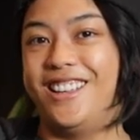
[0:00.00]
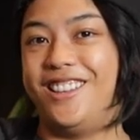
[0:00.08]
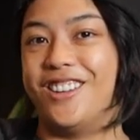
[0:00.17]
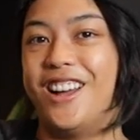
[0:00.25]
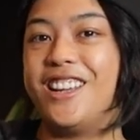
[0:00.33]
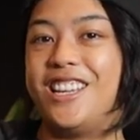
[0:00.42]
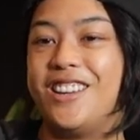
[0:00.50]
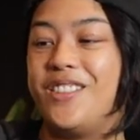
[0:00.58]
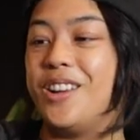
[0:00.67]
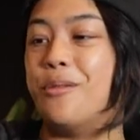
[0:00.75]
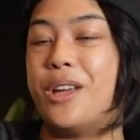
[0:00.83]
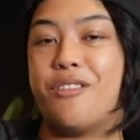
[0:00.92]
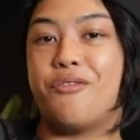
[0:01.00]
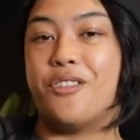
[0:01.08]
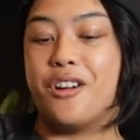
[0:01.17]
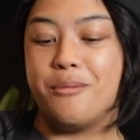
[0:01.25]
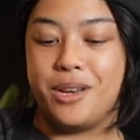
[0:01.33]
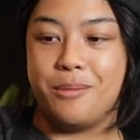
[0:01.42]
They're not giving away the
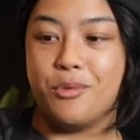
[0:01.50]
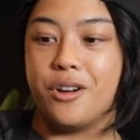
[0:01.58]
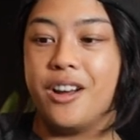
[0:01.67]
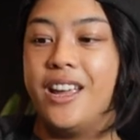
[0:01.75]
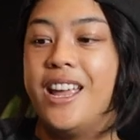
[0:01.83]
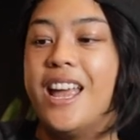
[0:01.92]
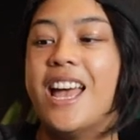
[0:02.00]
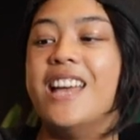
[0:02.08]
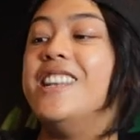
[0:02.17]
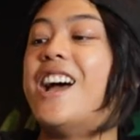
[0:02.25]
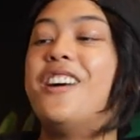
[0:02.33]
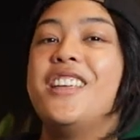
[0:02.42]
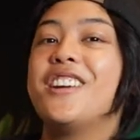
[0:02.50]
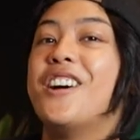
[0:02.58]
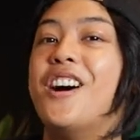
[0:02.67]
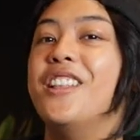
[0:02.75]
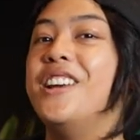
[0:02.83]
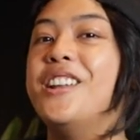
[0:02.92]
farm anymore. And now they
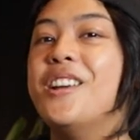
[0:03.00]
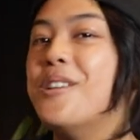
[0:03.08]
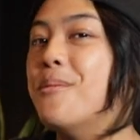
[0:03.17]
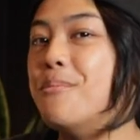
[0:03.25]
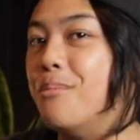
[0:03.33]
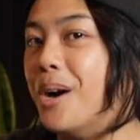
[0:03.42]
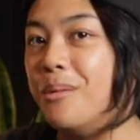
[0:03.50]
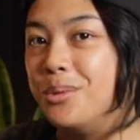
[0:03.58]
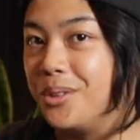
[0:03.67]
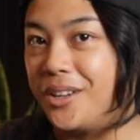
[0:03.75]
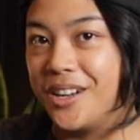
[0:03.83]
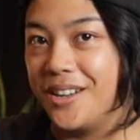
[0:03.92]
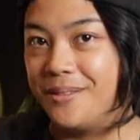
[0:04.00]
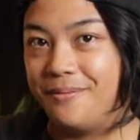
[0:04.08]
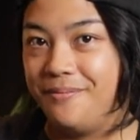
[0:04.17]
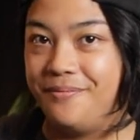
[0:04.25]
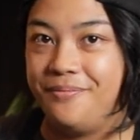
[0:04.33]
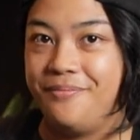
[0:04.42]
call it
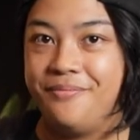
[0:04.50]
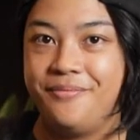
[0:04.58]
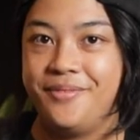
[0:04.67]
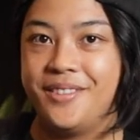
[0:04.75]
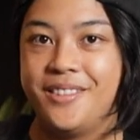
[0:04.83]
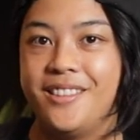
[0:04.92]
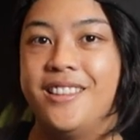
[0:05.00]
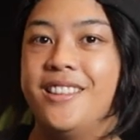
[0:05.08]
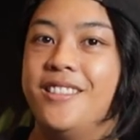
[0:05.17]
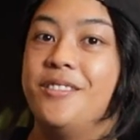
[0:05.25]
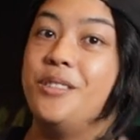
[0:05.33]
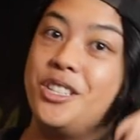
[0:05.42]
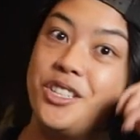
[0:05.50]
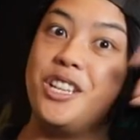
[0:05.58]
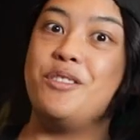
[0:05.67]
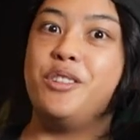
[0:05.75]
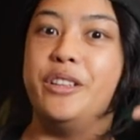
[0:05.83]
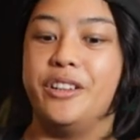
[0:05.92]
bubblegum, which
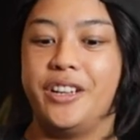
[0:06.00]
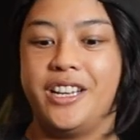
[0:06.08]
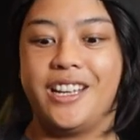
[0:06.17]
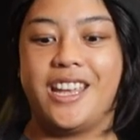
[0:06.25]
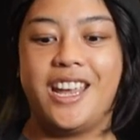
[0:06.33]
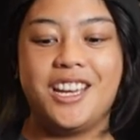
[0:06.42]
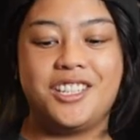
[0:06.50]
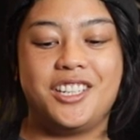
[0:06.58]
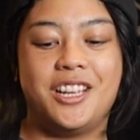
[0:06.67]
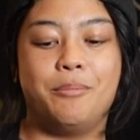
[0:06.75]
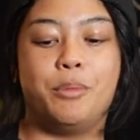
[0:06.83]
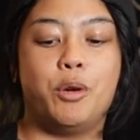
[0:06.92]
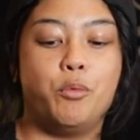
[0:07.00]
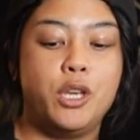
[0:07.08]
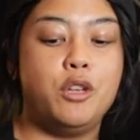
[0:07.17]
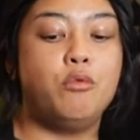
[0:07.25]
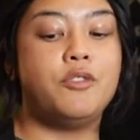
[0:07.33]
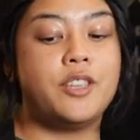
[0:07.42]
gives you a little indication. But
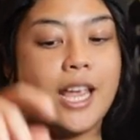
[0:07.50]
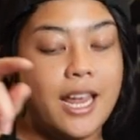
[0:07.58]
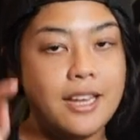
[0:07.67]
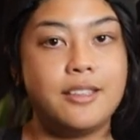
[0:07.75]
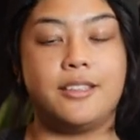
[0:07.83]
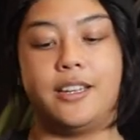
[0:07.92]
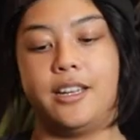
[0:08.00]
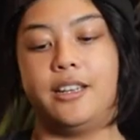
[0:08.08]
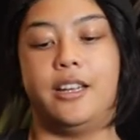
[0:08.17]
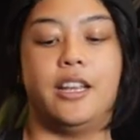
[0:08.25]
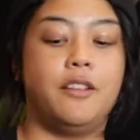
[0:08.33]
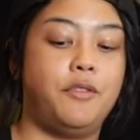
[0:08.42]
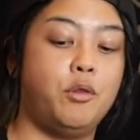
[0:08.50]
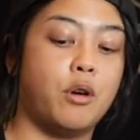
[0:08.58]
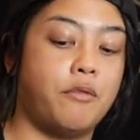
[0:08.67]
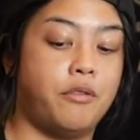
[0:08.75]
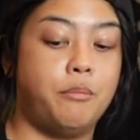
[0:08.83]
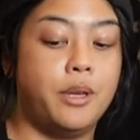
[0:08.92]
when you taste it, and if you
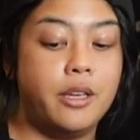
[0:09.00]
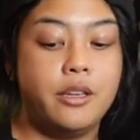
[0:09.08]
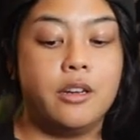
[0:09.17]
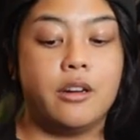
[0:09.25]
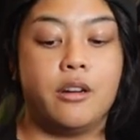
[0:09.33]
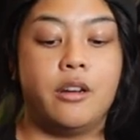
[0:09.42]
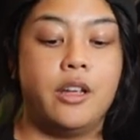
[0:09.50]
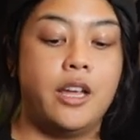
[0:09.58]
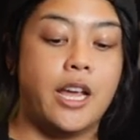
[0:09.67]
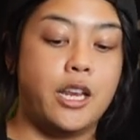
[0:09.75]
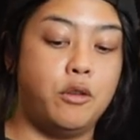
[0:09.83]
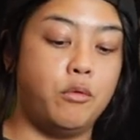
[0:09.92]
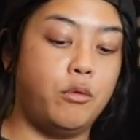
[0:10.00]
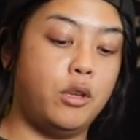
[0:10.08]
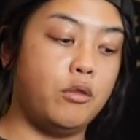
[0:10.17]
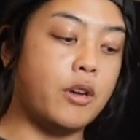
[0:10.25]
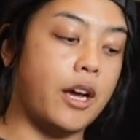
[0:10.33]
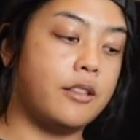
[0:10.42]
are familiar, and you,
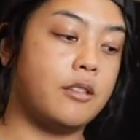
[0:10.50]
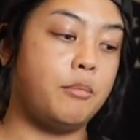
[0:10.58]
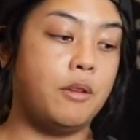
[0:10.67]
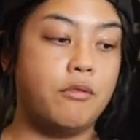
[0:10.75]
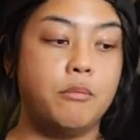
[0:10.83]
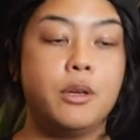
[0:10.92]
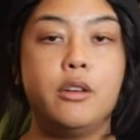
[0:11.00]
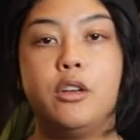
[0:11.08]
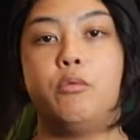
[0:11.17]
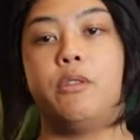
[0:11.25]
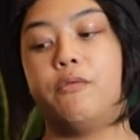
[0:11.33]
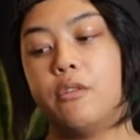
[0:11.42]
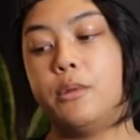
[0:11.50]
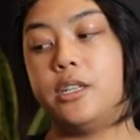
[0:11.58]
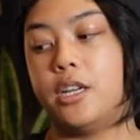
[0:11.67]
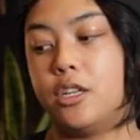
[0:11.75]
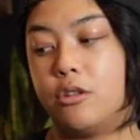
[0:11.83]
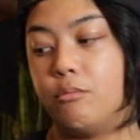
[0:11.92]
you got to be familiar with
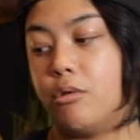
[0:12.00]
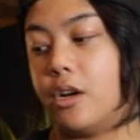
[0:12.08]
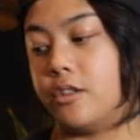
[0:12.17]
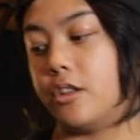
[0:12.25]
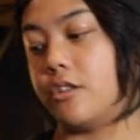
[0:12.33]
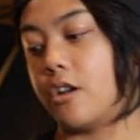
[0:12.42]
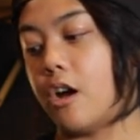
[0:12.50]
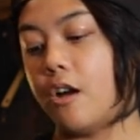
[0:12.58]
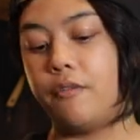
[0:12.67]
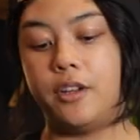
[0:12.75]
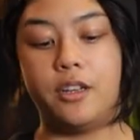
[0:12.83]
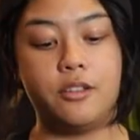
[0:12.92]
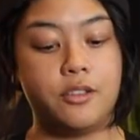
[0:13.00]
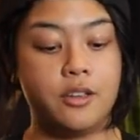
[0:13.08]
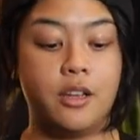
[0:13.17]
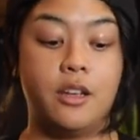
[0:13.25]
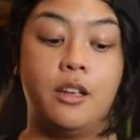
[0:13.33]
fermentation processed coffees,